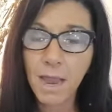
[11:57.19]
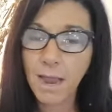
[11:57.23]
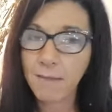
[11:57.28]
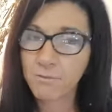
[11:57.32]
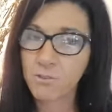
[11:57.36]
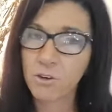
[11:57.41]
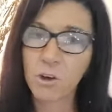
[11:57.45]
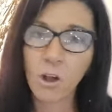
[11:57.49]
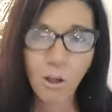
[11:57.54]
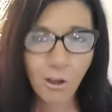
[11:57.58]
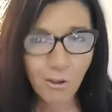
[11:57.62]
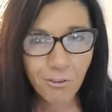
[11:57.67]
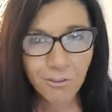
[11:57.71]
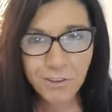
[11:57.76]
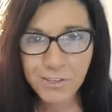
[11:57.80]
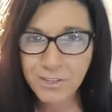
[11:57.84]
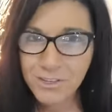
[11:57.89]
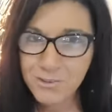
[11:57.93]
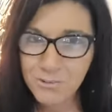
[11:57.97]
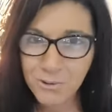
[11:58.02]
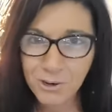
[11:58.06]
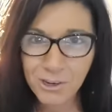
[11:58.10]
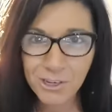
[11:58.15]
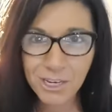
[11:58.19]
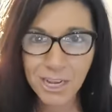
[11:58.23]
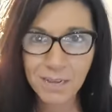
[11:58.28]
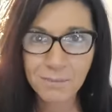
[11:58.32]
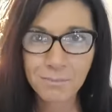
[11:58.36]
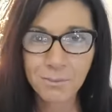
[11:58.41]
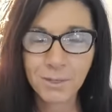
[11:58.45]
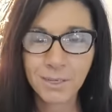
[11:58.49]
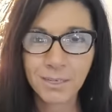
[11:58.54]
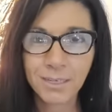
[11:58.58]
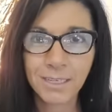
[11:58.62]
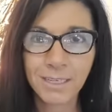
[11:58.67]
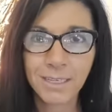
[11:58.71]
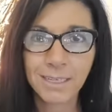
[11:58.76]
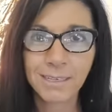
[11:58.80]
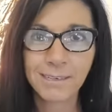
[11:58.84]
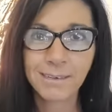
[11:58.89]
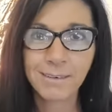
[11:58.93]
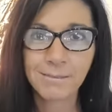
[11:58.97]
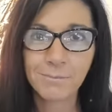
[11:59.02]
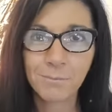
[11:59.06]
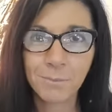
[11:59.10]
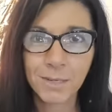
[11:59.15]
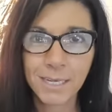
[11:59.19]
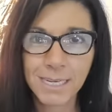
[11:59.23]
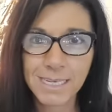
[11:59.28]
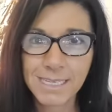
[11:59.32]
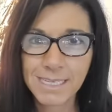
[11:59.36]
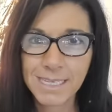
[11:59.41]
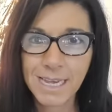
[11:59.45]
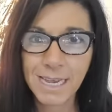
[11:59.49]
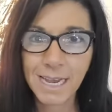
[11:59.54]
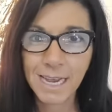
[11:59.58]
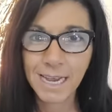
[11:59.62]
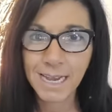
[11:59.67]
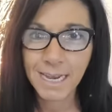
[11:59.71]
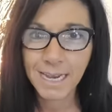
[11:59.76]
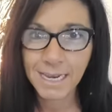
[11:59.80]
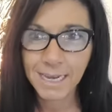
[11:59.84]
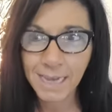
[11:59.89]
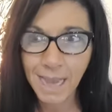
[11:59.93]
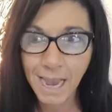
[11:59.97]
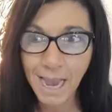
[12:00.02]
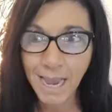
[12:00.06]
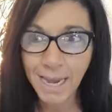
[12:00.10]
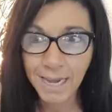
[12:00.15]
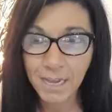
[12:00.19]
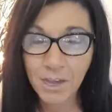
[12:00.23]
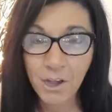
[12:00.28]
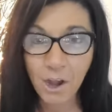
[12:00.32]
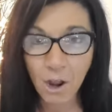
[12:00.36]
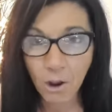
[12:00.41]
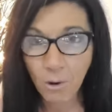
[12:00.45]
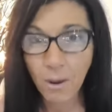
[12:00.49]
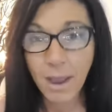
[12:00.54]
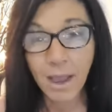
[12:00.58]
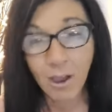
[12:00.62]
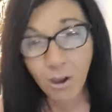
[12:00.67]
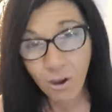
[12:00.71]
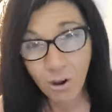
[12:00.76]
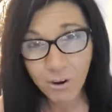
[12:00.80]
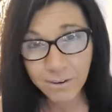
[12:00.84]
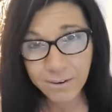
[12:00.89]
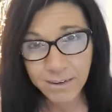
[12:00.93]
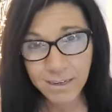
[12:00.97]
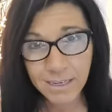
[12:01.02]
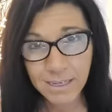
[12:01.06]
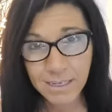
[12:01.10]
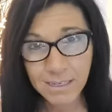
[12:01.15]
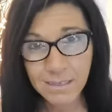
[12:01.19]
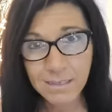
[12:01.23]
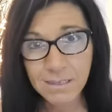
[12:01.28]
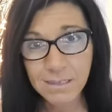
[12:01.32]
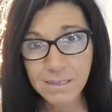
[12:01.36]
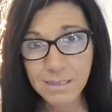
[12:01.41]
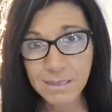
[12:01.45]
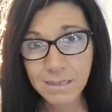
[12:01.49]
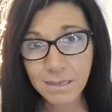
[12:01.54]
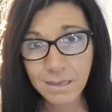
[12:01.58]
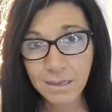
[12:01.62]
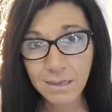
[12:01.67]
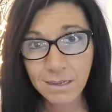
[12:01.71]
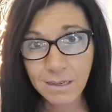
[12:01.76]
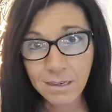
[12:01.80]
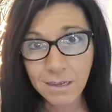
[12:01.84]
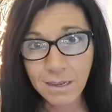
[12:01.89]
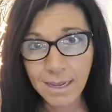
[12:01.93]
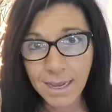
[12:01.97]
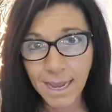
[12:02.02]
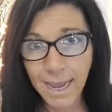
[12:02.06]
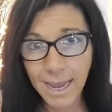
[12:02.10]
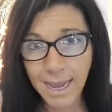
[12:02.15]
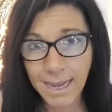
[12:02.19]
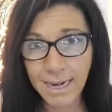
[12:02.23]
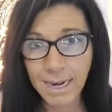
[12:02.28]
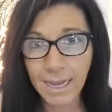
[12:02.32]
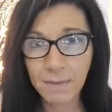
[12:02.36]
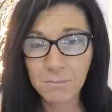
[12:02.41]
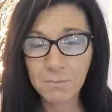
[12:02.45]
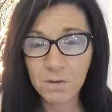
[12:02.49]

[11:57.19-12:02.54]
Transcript: after all this work I put in because I, I know how hard it is. And